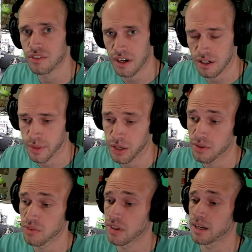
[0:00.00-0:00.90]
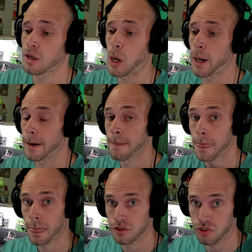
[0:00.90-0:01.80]
talk about in a sec. All right.
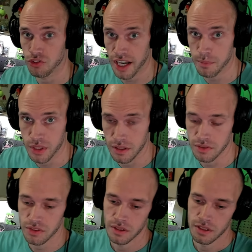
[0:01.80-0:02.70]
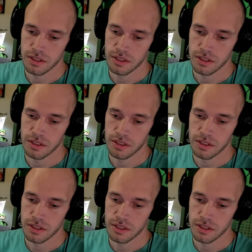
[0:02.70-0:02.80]
So Japanese.